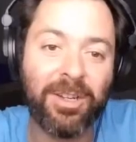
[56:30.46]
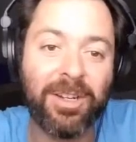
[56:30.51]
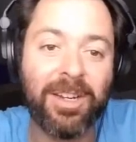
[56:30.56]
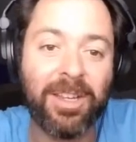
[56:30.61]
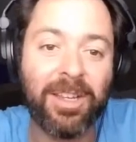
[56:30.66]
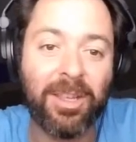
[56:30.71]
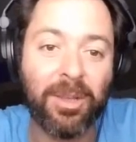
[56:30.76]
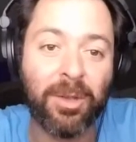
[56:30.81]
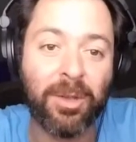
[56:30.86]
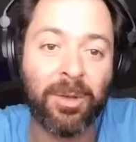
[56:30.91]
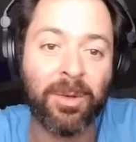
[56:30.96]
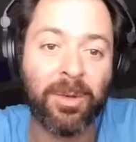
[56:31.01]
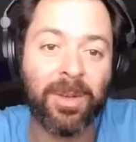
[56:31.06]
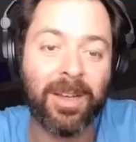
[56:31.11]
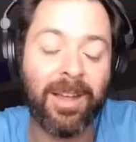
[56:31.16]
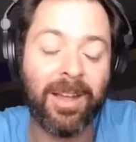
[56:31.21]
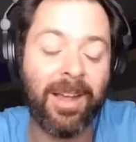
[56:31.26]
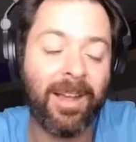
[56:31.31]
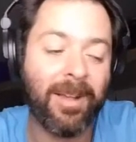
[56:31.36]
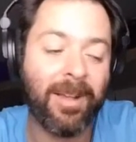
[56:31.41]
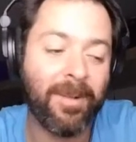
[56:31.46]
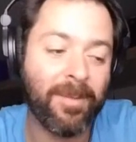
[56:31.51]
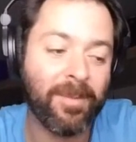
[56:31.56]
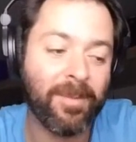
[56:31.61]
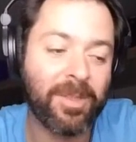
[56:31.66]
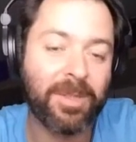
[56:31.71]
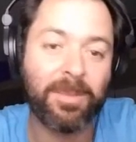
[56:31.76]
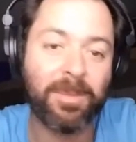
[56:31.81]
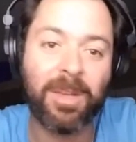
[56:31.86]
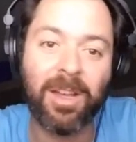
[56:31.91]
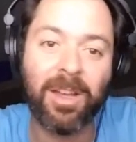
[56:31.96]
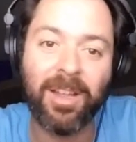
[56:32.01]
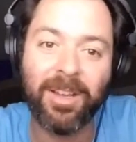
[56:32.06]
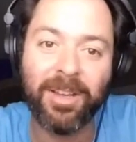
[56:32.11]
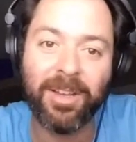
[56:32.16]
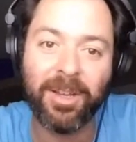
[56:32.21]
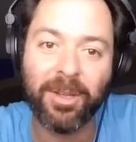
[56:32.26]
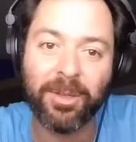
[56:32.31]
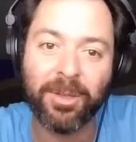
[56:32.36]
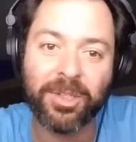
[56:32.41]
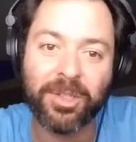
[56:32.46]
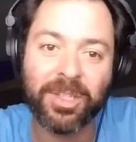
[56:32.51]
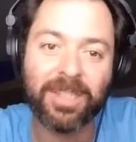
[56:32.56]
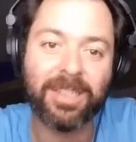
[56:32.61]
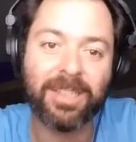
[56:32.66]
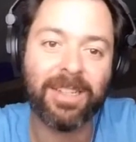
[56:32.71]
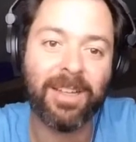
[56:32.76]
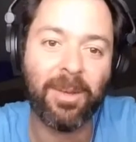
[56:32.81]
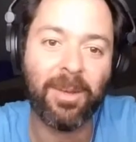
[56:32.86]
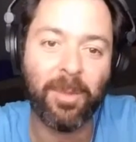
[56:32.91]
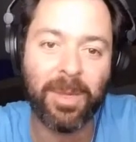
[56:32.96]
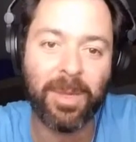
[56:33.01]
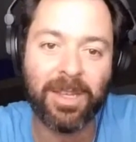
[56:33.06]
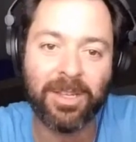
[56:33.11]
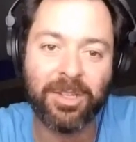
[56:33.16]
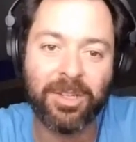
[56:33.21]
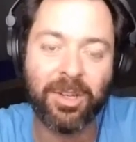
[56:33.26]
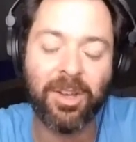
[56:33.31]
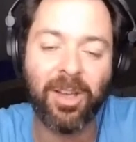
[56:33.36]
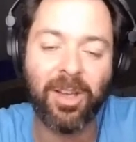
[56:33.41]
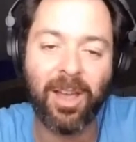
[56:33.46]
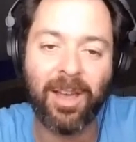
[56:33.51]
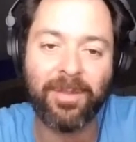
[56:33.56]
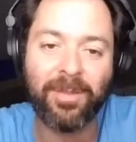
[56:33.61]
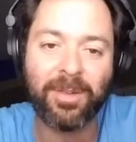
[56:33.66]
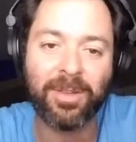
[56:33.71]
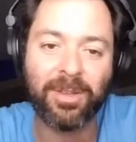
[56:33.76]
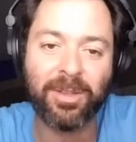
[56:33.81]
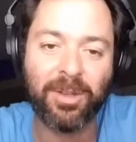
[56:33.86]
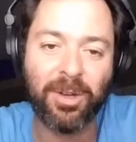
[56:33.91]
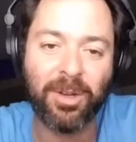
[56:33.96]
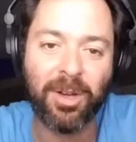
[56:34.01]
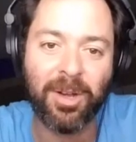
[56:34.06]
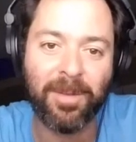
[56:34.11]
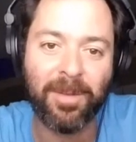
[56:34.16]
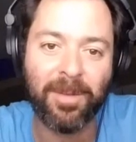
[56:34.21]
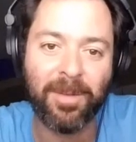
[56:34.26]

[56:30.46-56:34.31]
you some condos, we could talk after the call.